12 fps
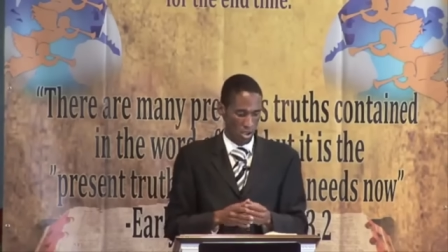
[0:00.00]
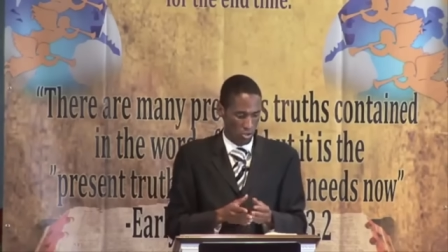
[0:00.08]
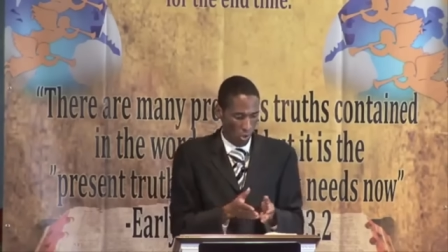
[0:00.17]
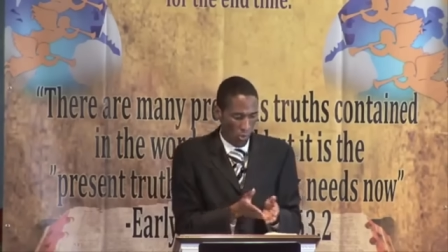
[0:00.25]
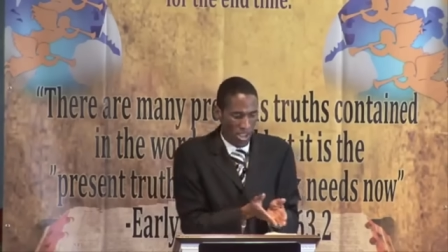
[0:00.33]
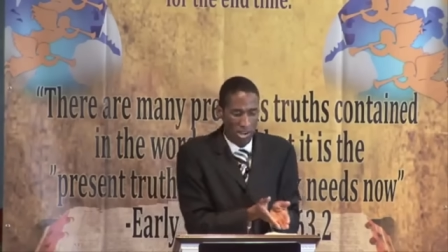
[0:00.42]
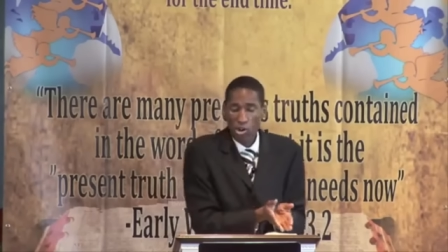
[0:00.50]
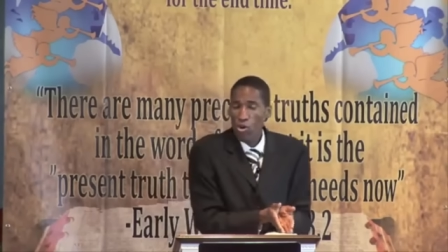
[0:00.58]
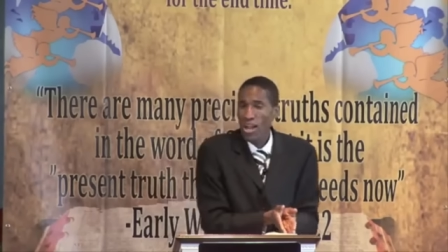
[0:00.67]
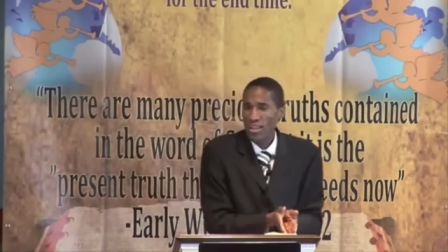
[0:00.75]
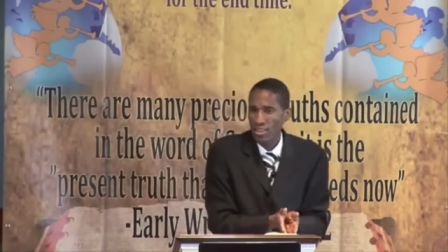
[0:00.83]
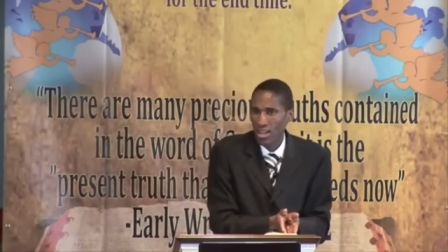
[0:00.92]
So we can
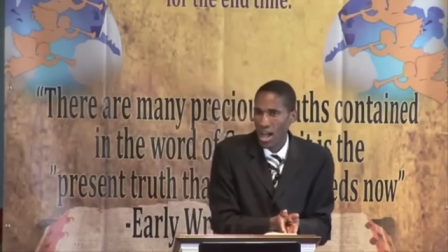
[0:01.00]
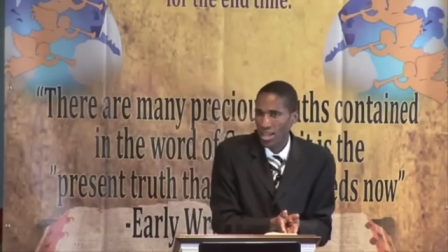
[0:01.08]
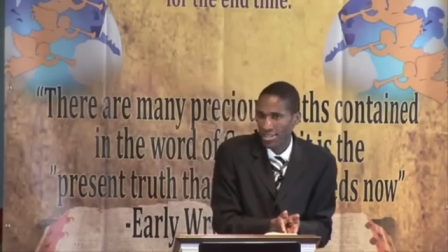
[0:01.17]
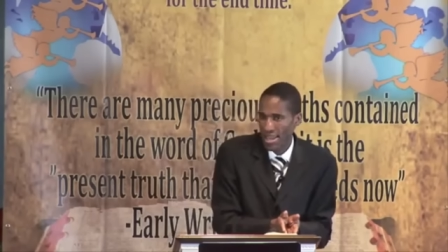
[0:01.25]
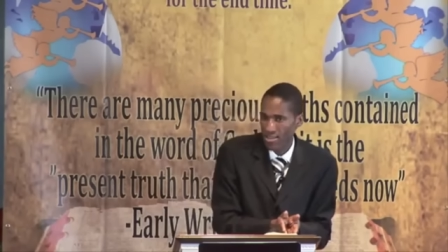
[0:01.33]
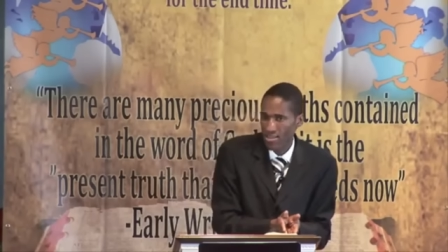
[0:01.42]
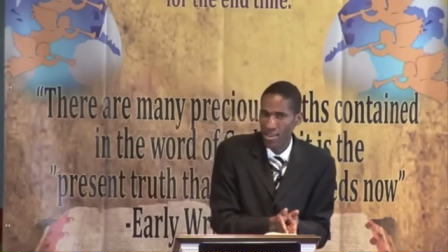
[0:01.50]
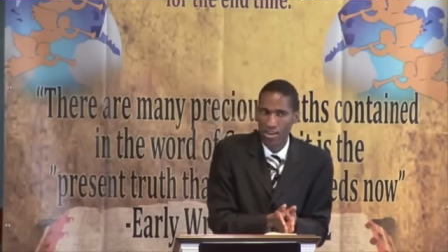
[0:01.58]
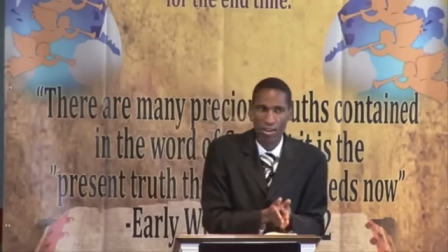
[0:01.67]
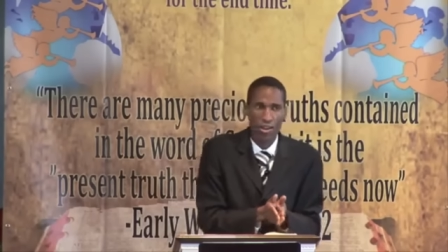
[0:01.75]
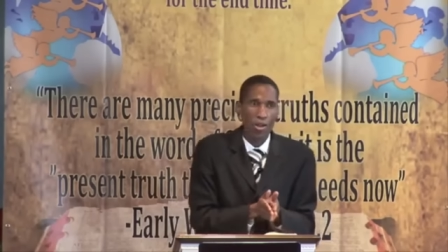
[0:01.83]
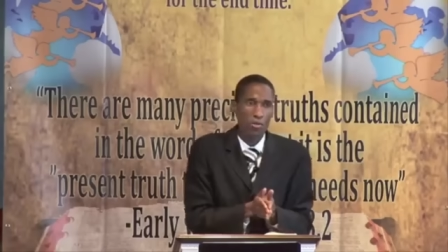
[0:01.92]
look at the context
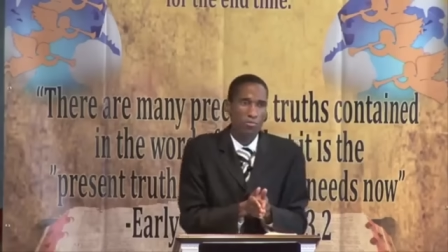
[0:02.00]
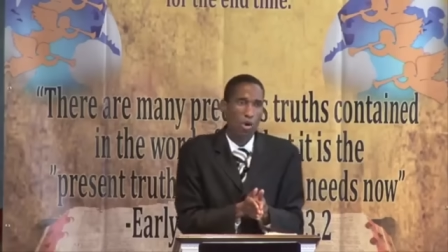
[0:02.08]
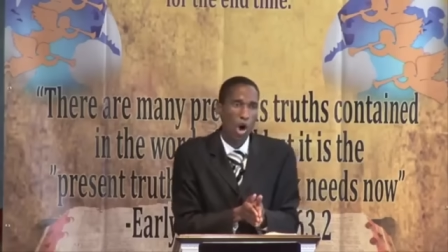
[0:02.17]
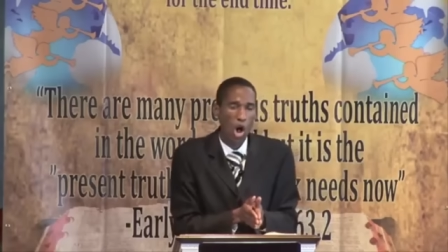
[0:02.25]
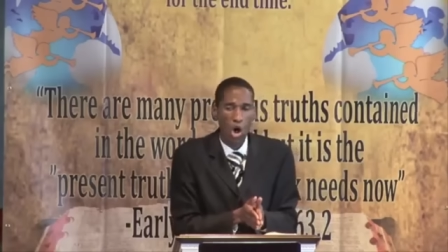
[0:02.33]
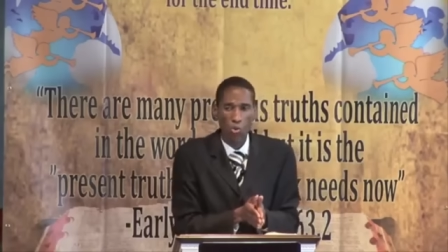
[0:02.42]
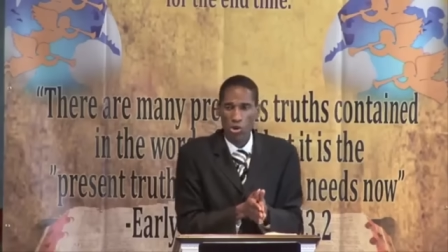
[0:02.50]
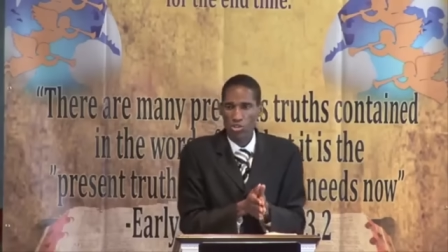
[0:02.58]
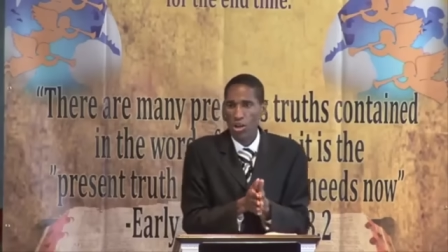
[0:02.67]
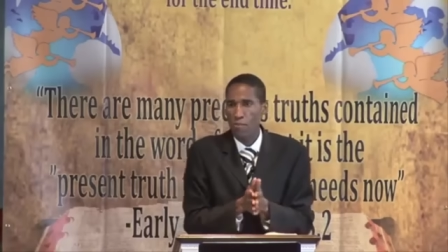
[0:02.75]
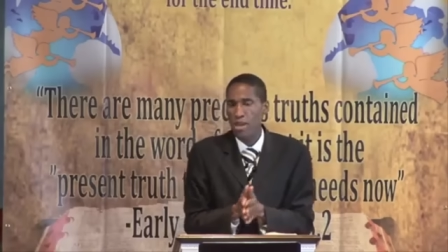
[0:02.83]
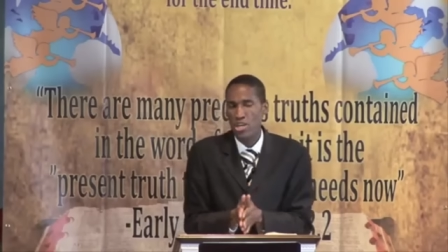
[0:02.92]
here. Paul was
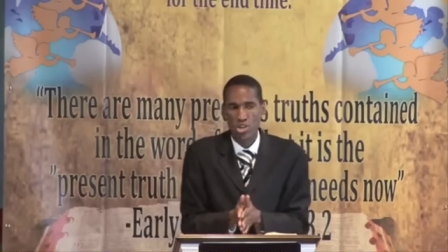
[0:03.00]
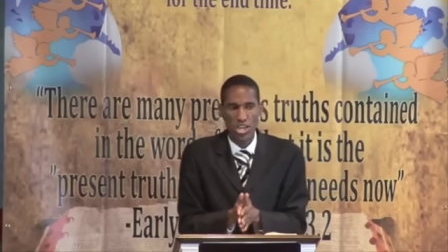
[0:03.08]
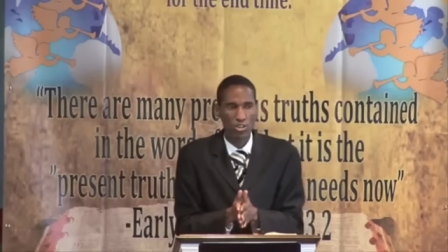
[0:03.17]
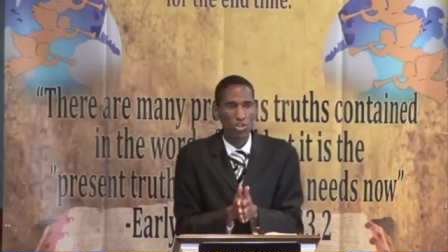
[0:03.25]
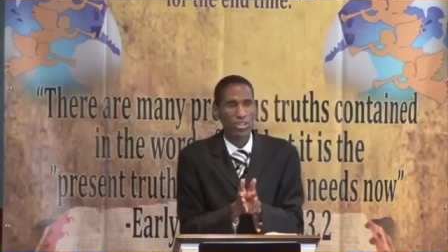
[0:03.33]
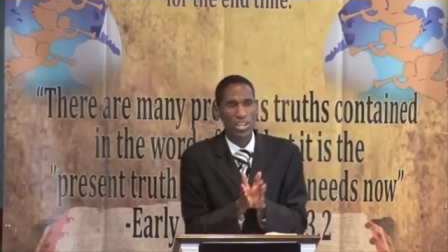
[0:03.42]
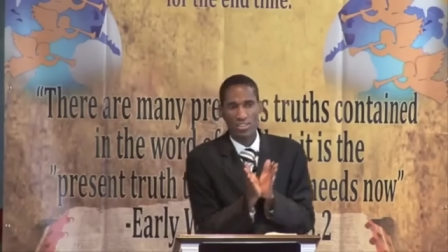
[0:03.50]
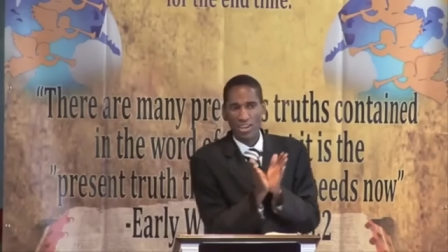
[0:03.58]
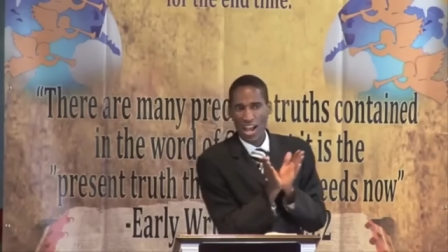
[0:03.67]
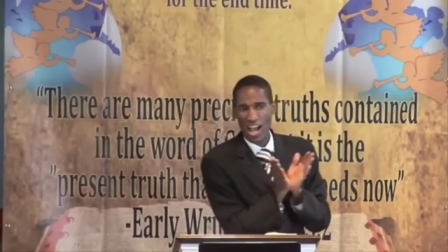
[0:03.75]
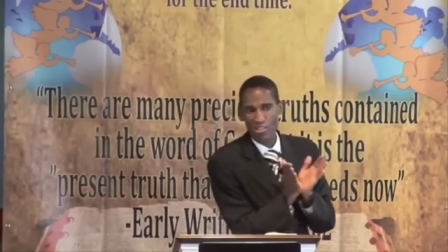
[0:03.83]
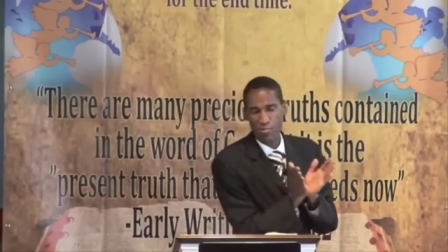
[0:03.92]
commissioned to take the
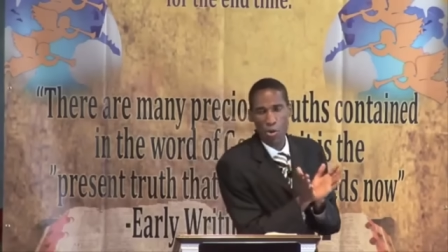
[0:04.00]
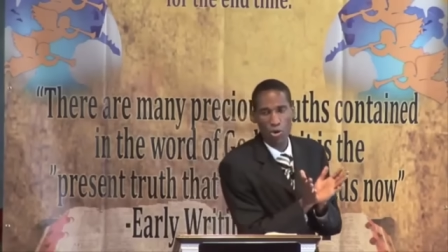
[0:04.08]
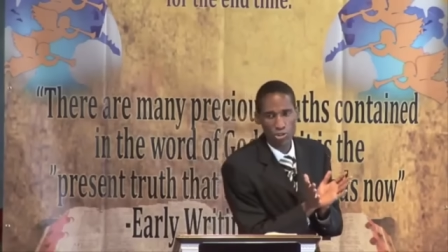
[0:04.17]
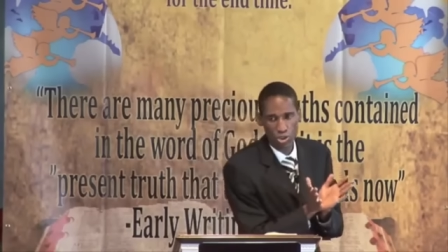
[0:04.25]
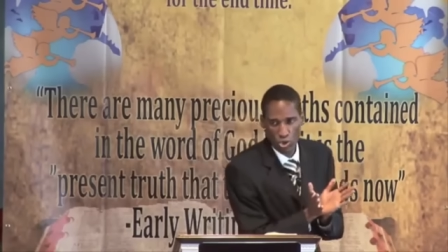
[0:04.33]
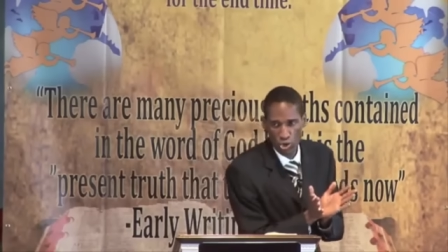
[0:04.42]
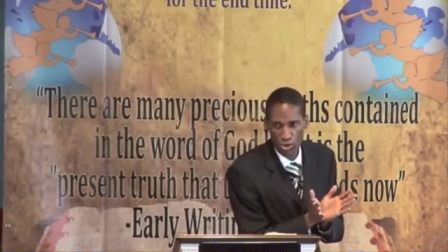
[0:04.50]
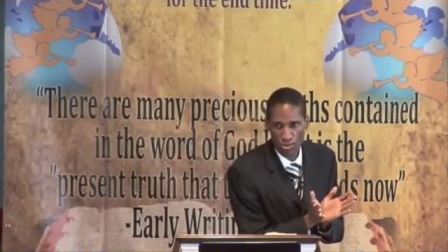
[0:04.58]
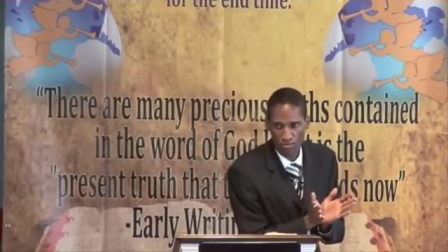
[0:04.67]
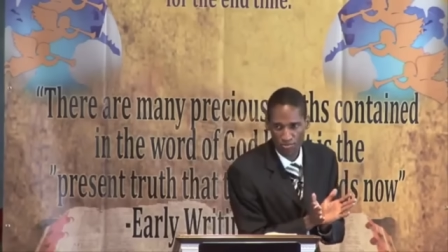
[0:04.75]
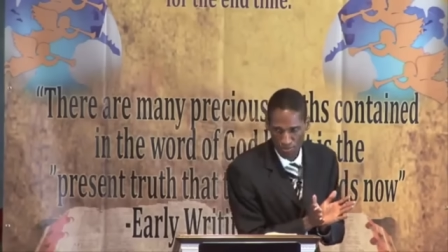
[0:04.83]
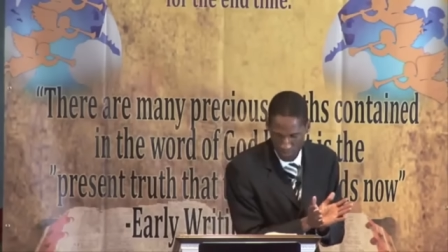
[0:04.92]
gospel
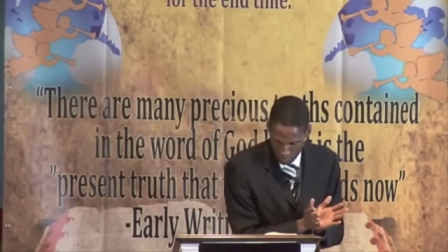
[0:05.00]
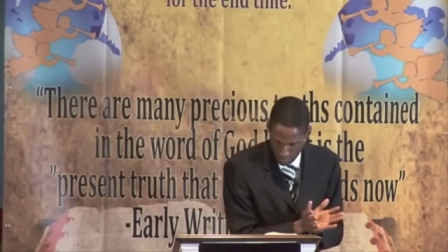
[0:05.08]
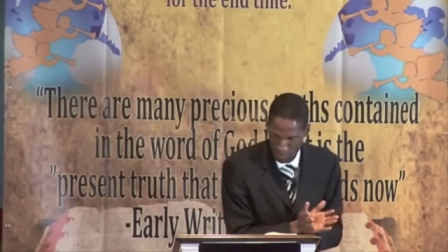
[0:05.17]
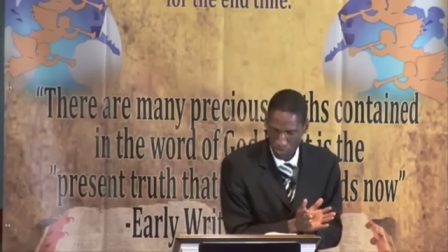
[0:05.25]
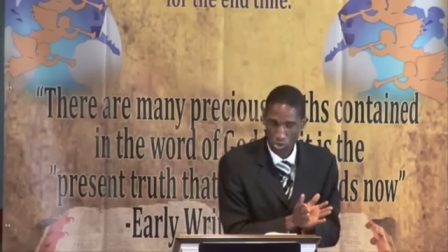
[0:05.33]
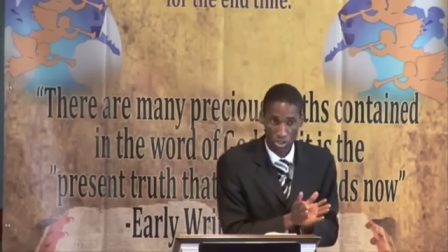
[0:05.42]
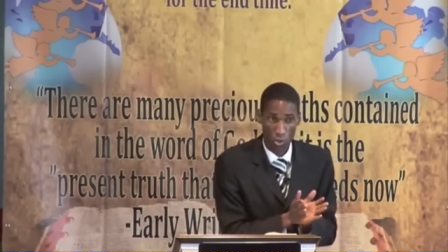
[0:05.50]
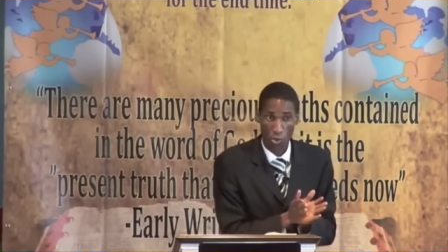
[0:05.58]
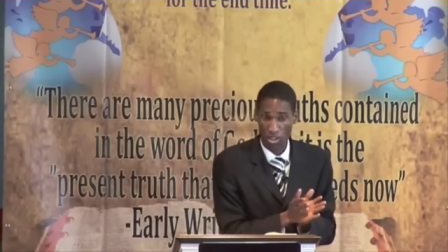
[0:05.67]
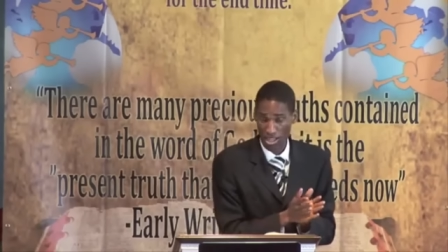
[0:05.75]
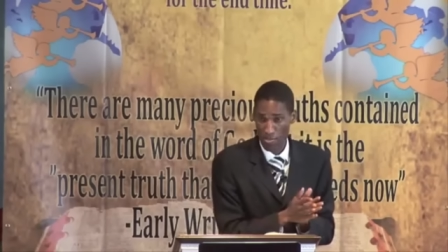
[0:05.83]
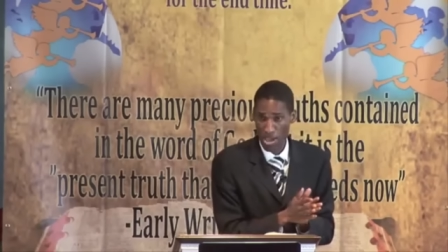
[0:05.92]
to, to the
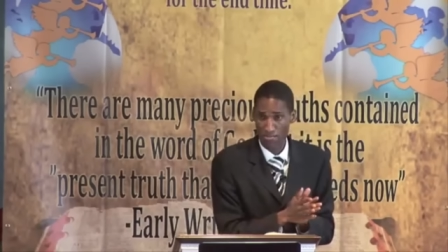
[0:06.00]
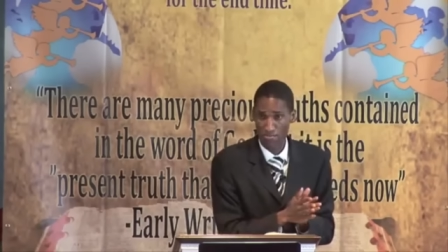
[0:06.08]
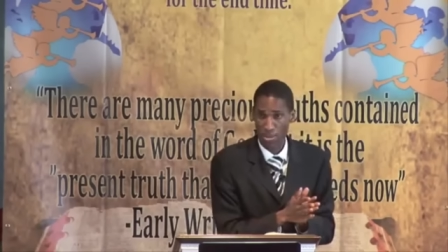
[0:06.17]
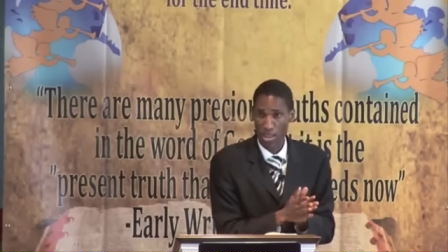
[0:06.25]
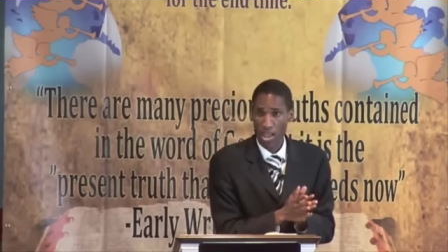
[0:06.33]
world. Amen?